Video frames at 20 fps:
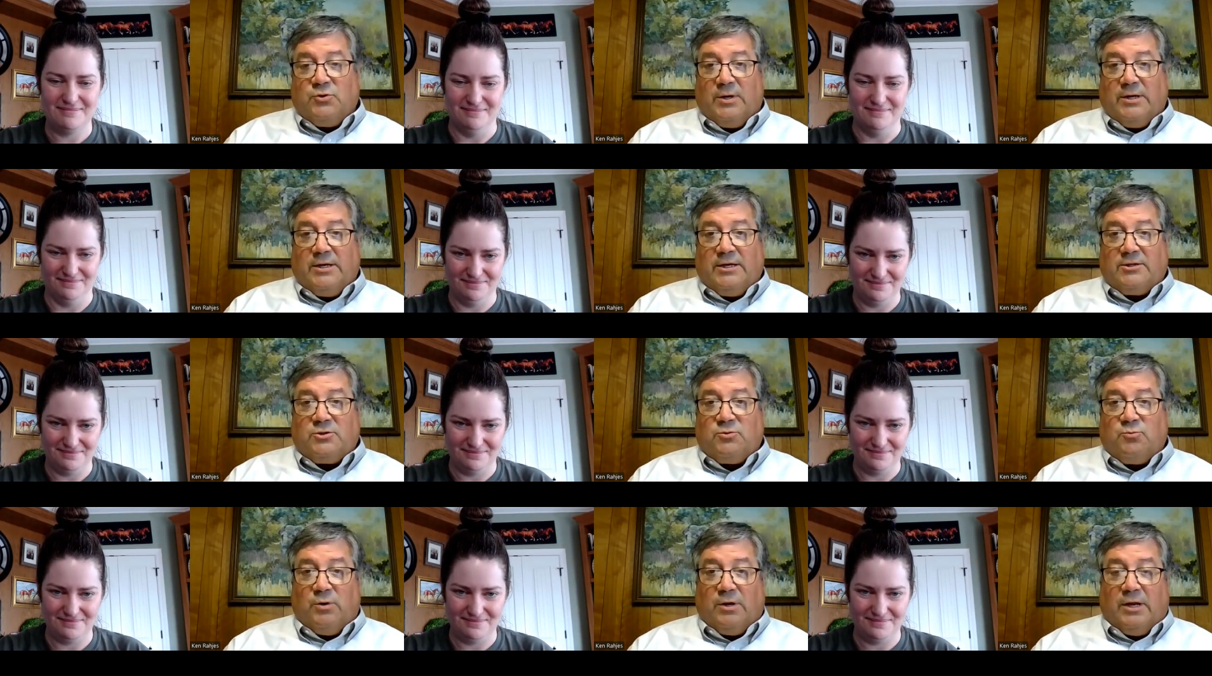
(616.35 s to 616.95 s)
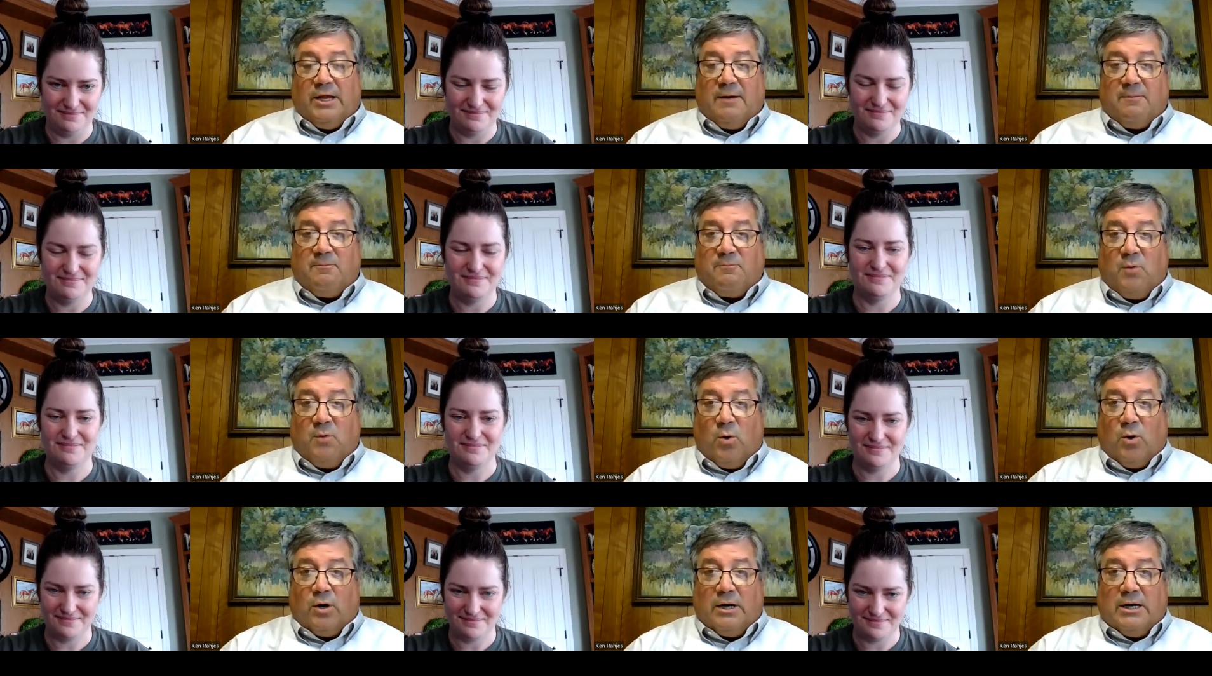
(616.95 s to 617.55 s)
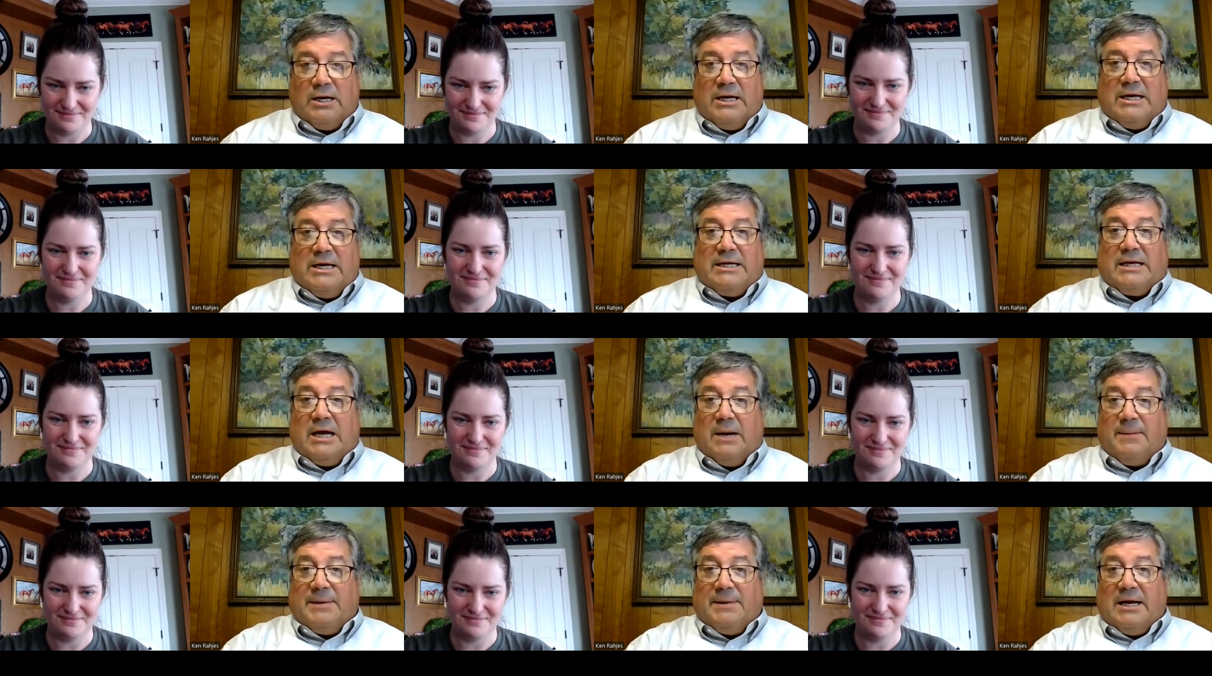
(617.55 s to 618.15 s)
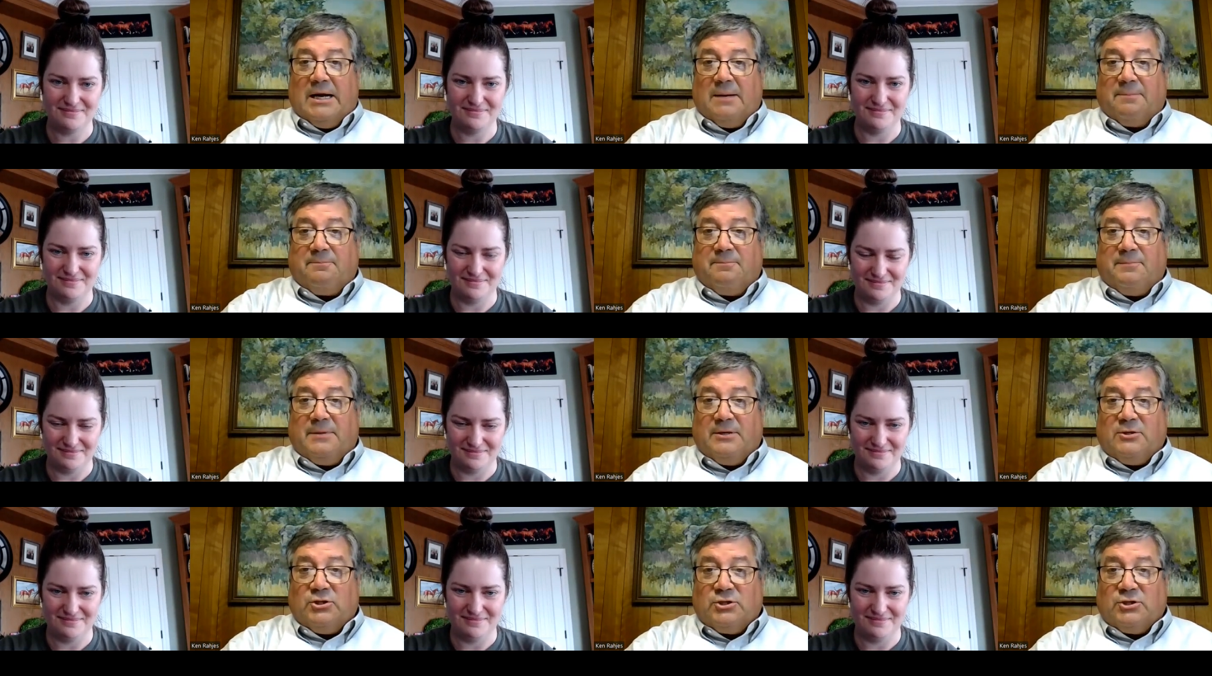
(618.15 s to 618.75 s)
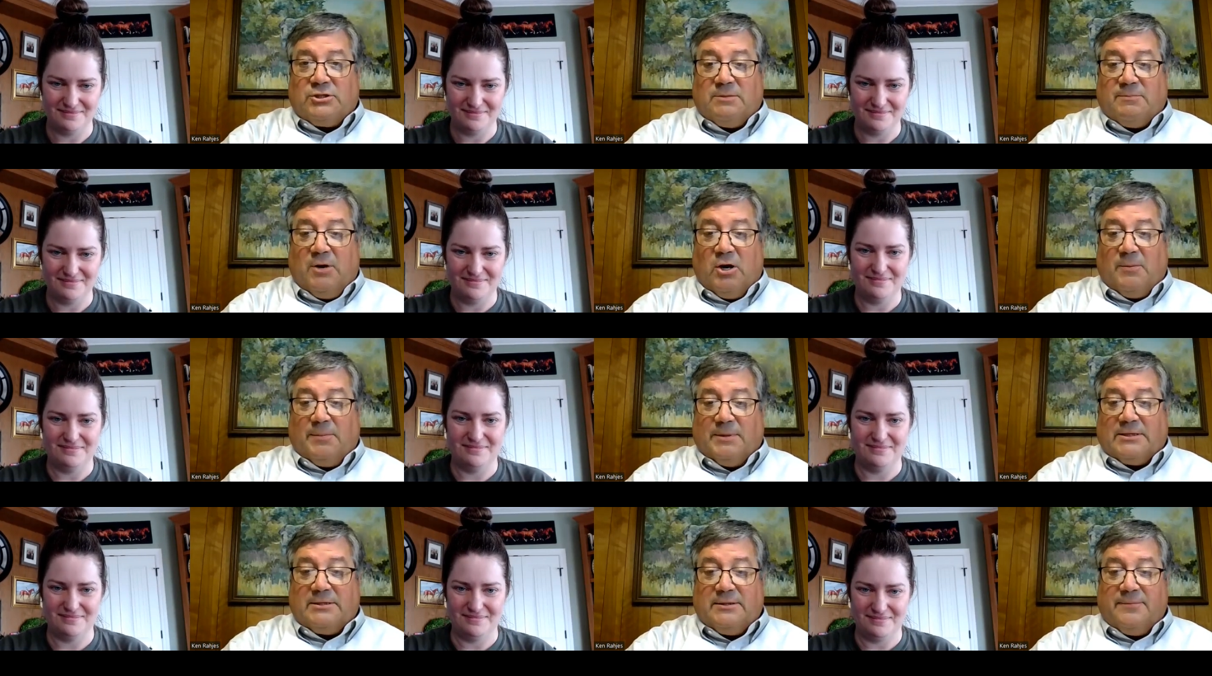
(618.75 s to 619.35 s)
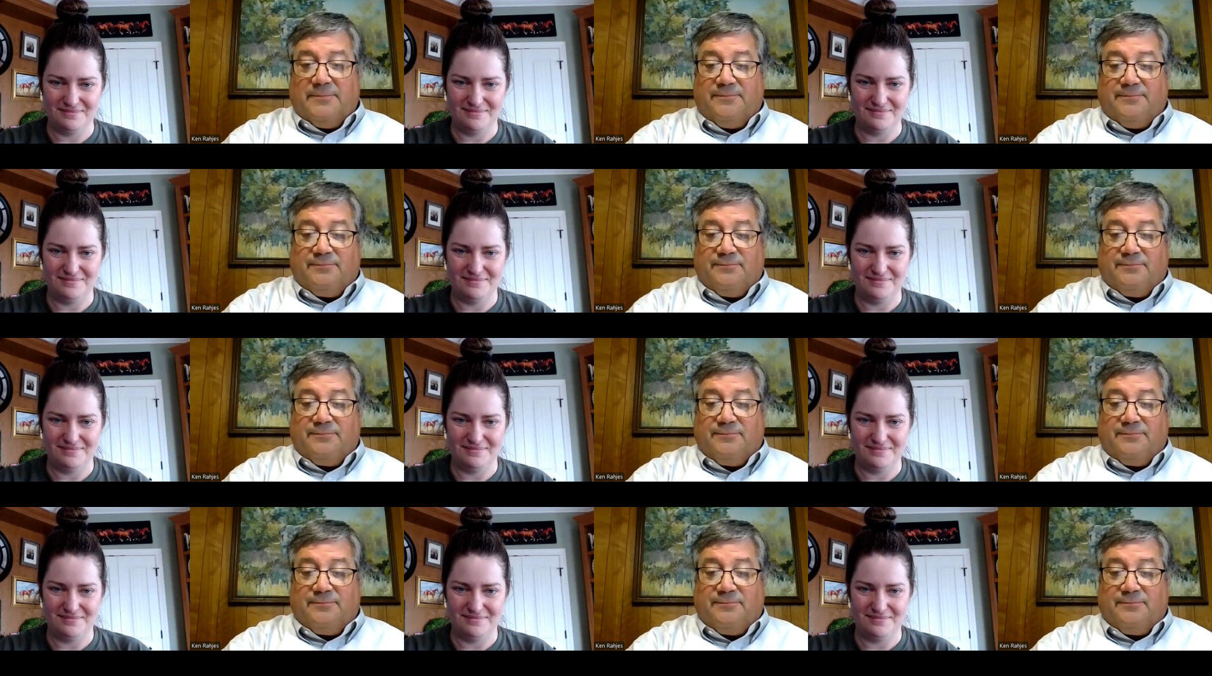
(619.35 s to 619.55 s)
Speaker 1: joined us. We'll have more coming up in just a moment.